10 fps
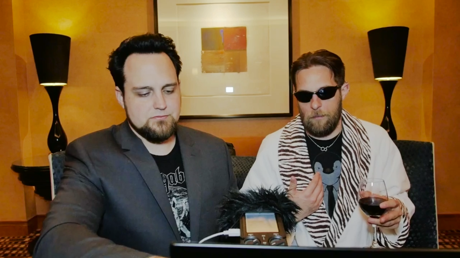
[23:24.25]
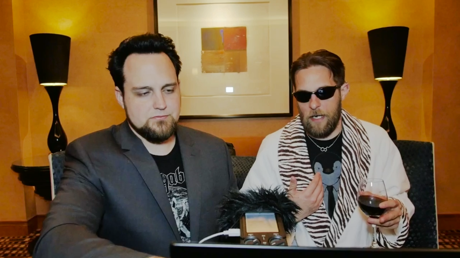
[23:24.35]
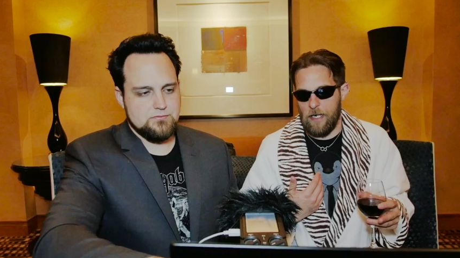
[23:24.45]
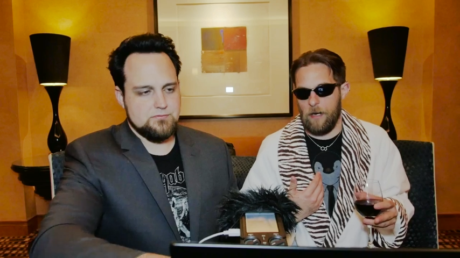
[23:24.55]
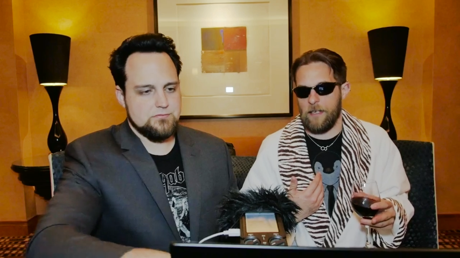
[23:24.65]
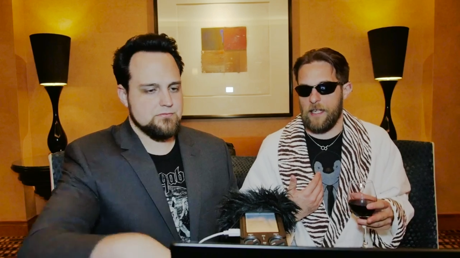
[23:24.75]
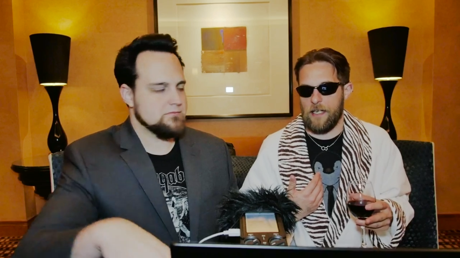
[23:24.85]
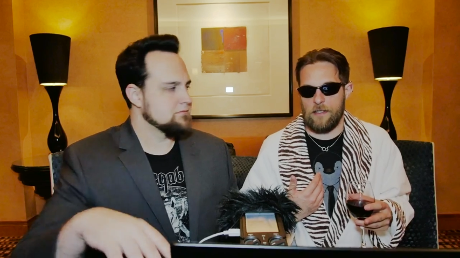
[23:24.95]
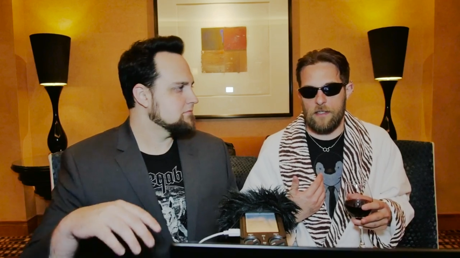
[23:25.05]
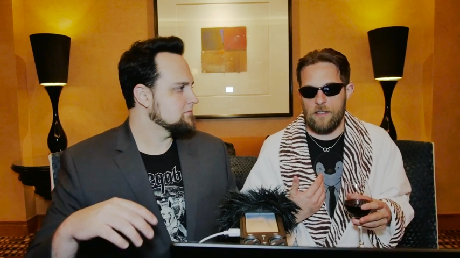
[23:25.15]
Speaker 1: I'm paying my
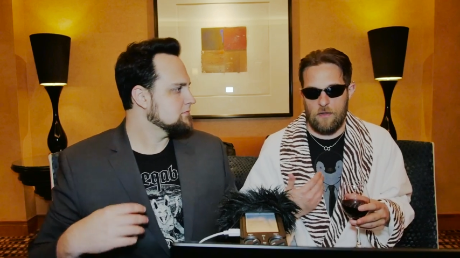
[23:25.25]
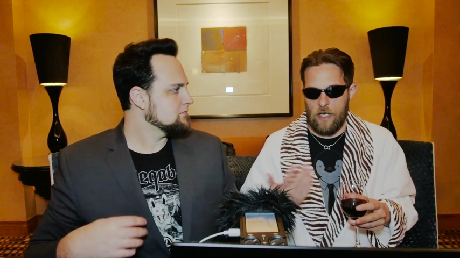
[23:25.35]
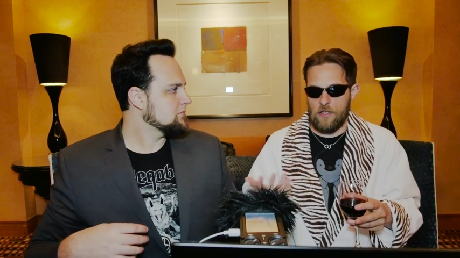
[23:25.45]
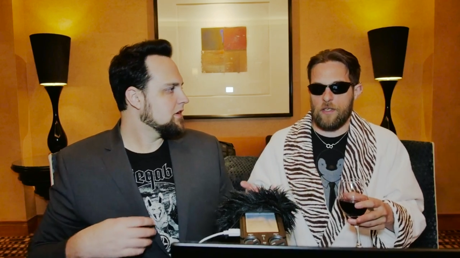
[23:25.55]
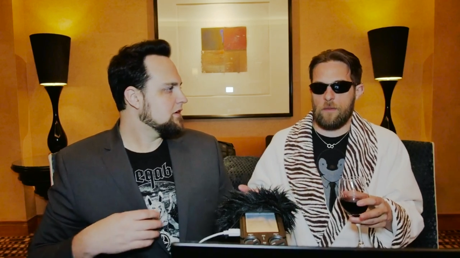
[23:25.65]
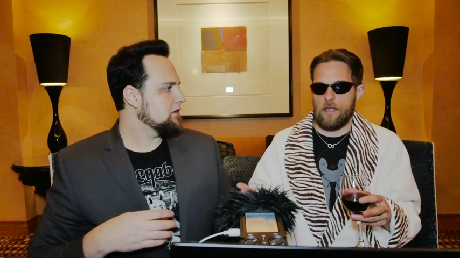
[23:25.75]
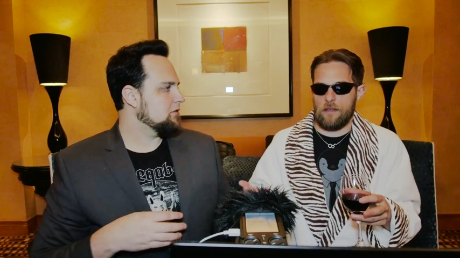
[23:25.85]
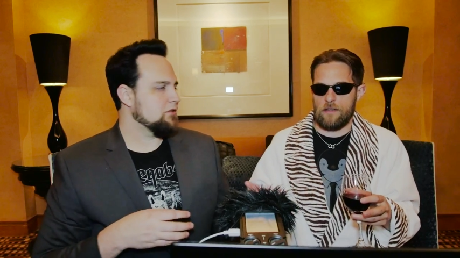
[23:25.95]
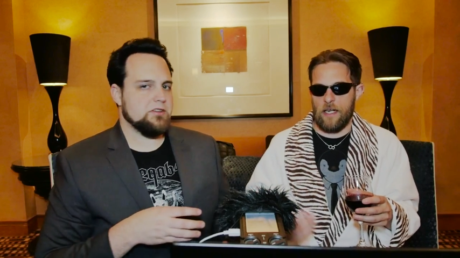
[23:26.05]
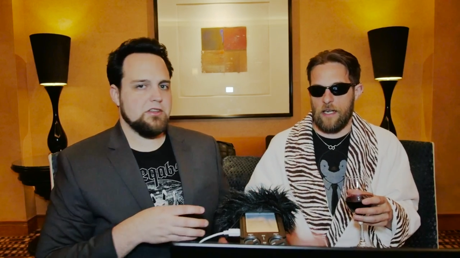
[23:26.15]
taxes. You guys should
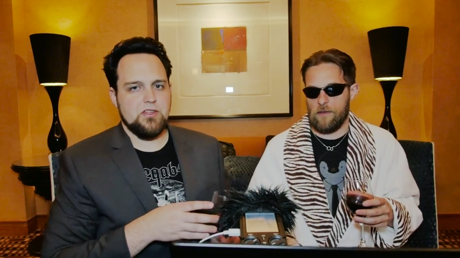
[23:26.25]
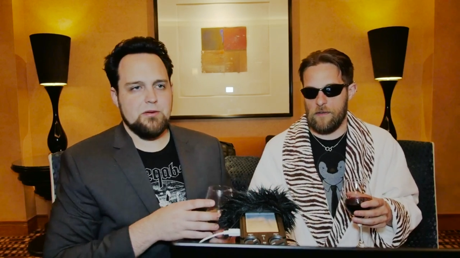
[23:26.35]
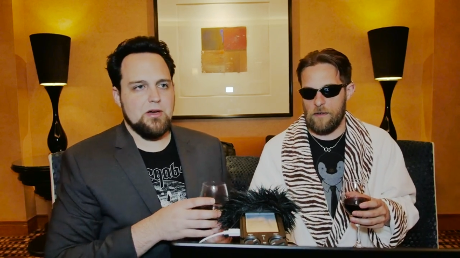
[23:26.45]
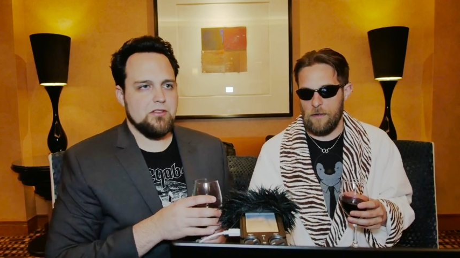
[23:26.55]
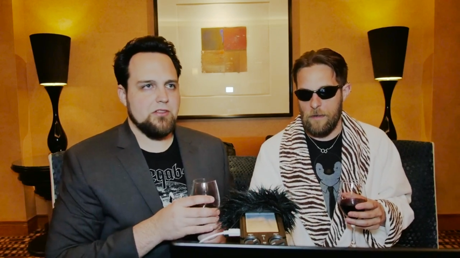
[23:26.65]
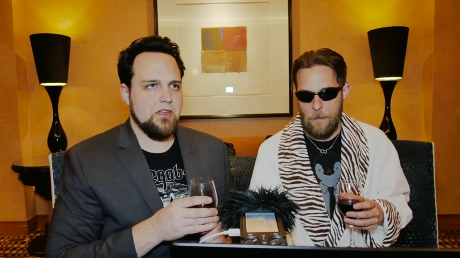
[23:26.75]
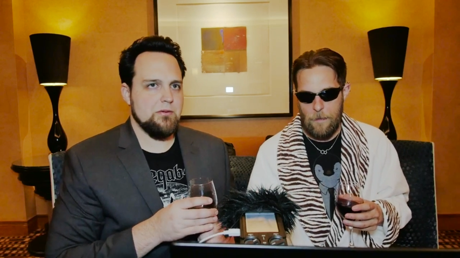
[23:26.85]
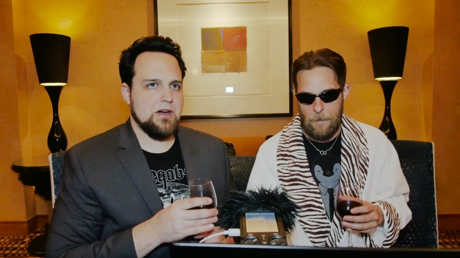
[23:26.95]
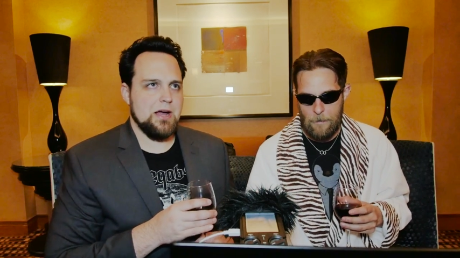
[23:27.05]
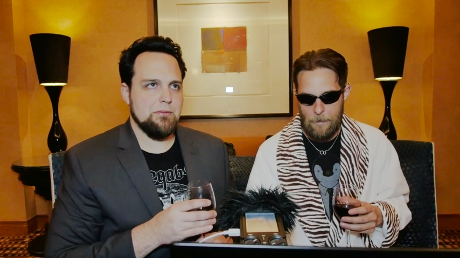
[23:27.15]
pay your. Well, taxes. see, the
Speaker 2: thing about the
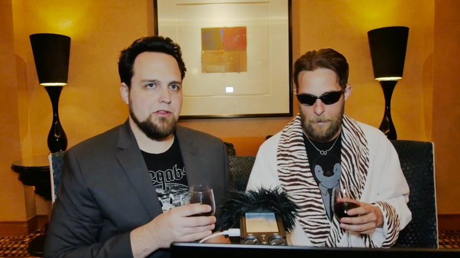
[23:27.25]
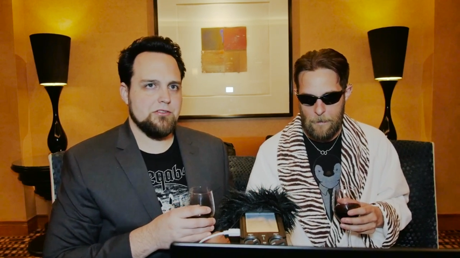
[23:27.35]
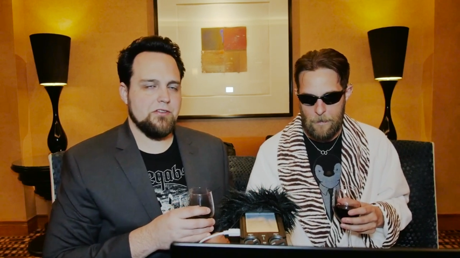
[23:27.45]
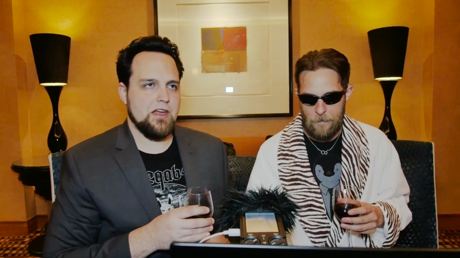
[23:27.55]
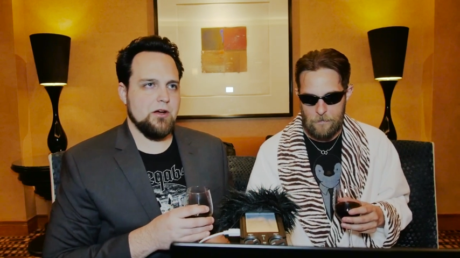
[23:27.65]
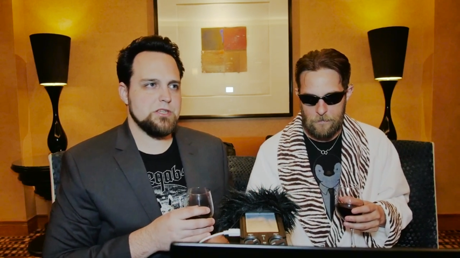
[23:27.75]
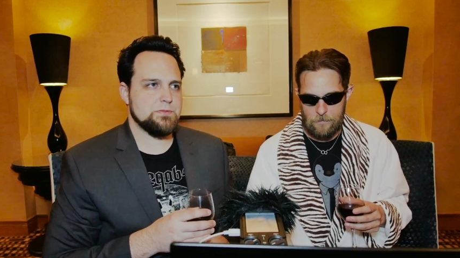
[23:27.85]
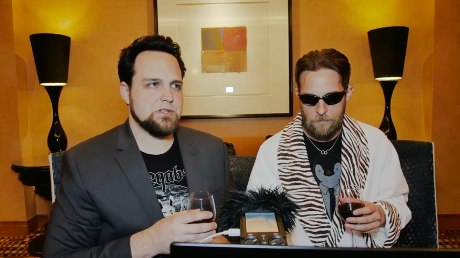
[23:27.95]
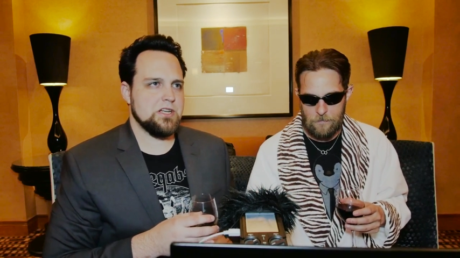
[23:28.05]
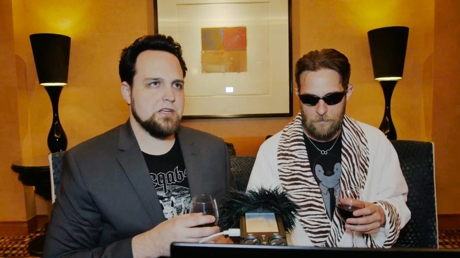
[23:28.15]
thing about Apple is that they
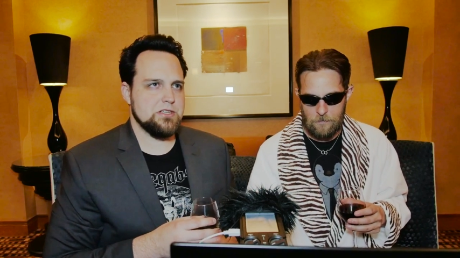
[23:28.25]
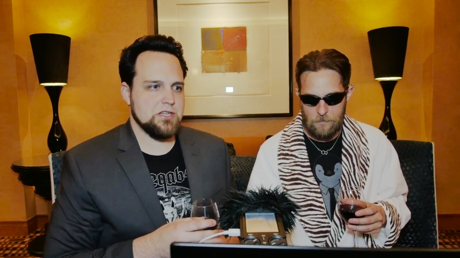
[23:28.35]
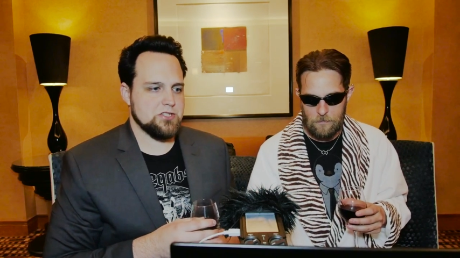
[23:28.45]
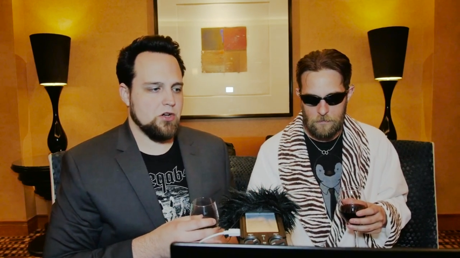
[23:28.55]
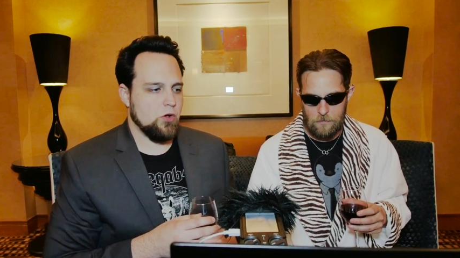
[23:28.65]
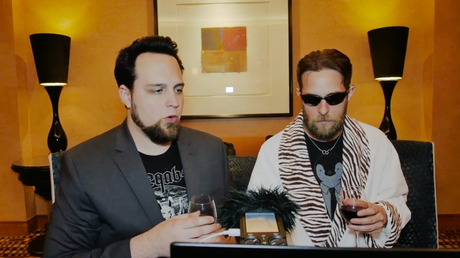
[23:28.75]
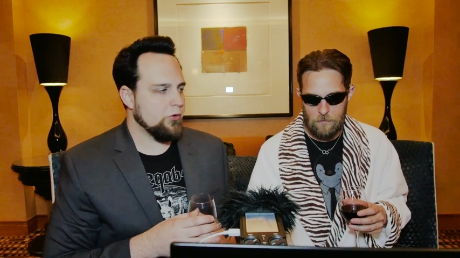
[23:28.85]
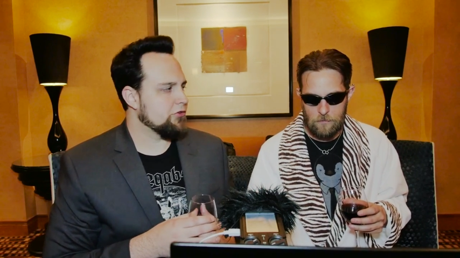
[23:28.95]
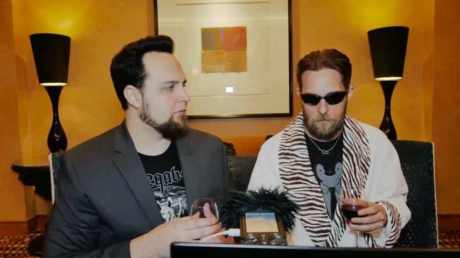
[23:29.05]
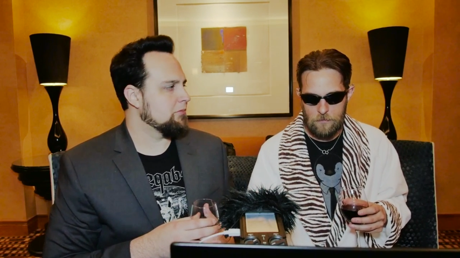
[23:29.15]
always pretend to be such a
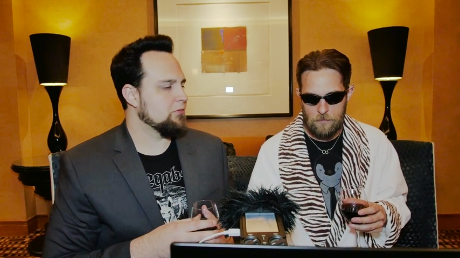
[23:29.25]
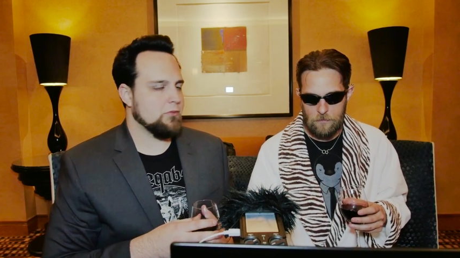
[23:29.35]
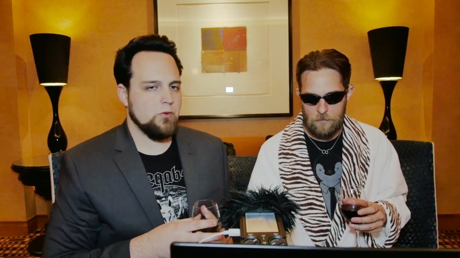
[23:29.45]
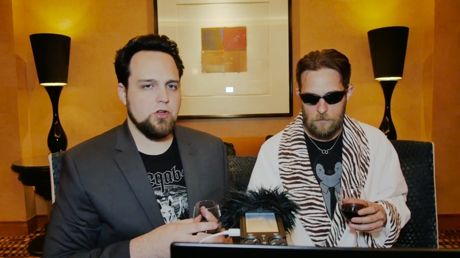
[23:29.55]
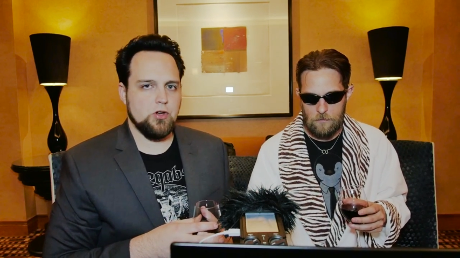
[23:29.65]
wholesome,